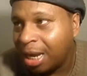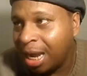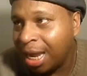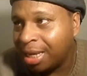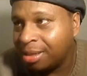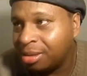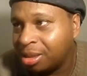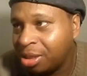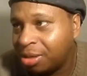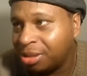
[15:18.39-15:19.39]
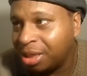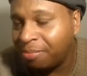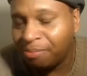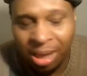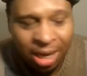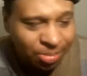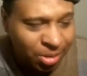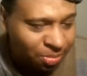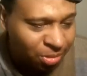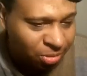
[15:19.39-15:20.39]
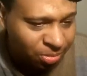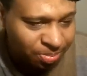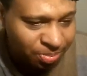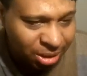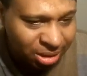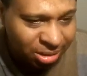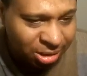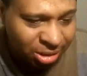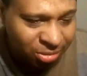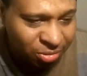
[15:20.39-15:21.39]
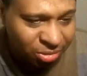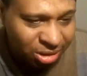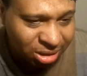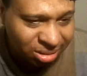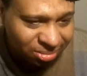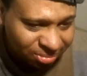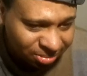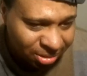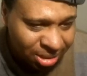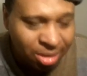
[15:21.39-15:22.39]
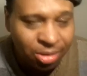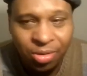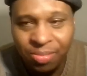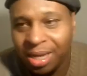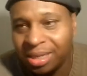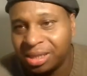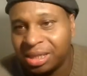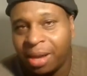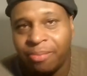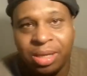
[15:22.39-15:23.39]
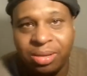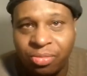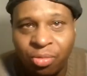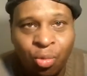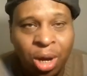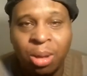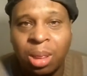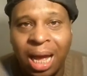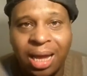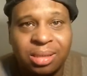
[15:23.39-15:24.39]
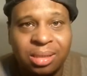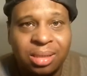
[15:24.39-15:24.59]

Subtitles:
And you know what I'm saying, black people in general, just, I don't know, we may just not be well liked